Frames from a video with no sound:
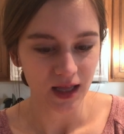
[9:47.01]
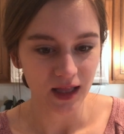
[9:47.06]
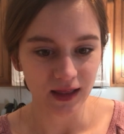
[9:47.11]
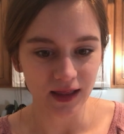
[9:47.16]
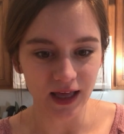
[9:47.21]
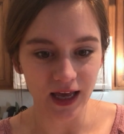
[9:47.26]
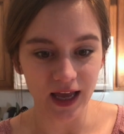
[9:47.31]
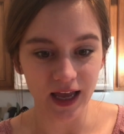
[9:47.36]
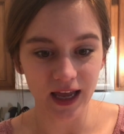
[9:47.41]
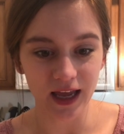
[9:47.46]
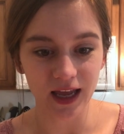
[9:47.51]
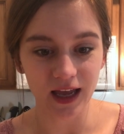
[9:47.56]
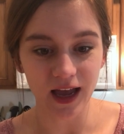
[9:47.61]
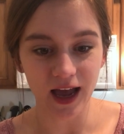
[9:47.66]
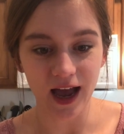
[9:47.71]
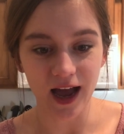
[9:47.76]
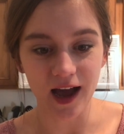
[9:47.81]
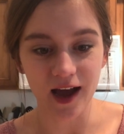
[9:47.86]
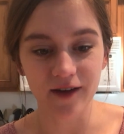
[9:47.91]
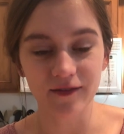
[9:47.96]
They
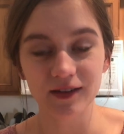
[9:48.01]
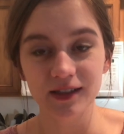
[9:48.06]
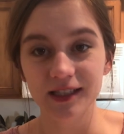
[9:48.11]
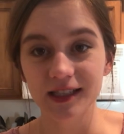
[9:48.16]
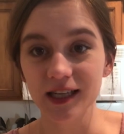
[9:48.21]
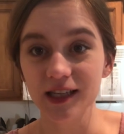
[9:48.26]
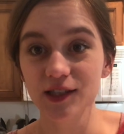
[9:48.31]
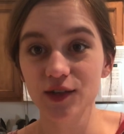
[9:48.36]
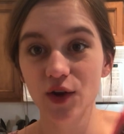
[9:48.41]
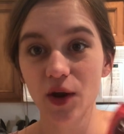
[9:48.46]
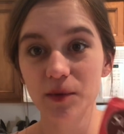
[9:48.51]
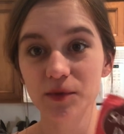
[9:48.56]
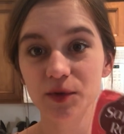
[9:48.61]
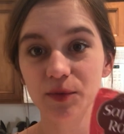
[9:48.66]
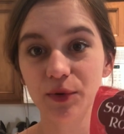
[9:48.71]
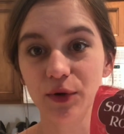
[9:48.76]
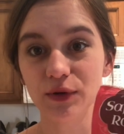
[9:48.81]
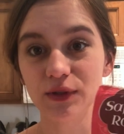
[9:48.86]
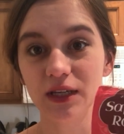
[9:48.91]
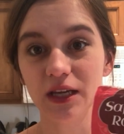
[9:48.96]
have 6 grams of
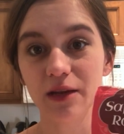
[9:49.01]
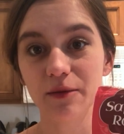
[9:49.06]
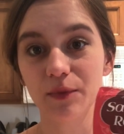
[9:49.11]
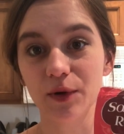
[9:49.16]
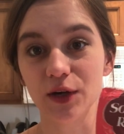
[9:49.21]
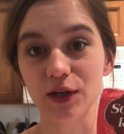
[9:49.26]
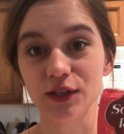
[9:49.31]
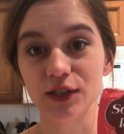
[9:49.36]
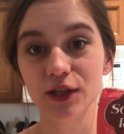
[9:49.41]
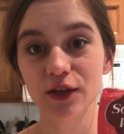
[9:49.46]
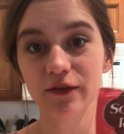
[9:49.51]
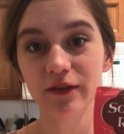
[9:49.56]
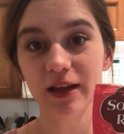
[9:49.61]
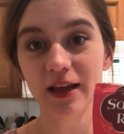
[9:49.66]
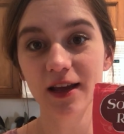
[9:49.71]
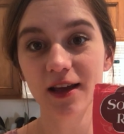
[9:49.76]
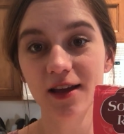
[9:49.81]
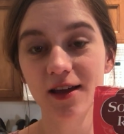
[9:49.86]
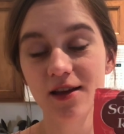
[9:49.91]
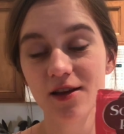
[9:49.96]
protein per
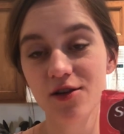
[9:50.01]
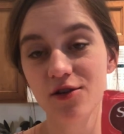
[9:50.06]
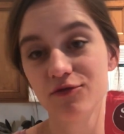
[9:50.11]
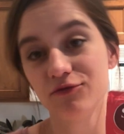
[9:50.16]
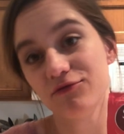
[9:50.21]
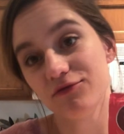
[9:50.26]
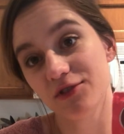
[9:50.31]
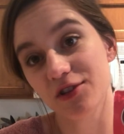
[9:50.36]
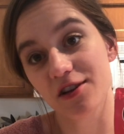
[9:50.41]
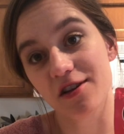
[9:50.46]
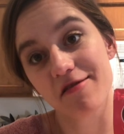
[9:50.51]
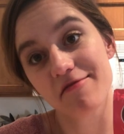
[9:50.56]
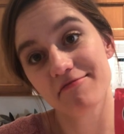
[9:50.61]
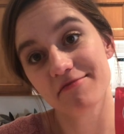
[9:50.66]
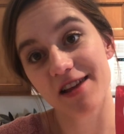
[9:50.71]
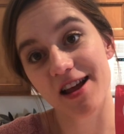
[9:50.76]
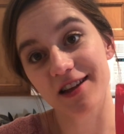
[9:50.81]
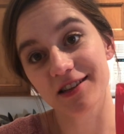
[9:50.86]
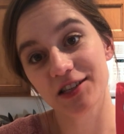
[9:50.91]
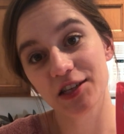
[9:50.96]
serving, you know,
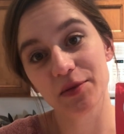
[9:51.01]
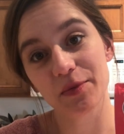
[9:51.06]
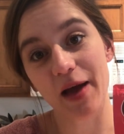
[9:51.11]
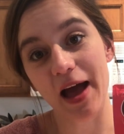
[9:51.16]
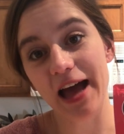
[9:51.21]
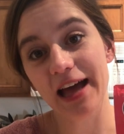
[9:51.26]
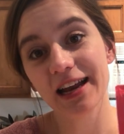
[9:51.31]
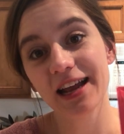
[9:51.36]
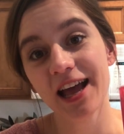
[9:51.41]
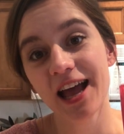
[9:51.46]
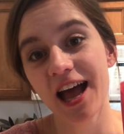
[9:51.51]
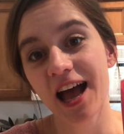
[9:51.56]
not too bad.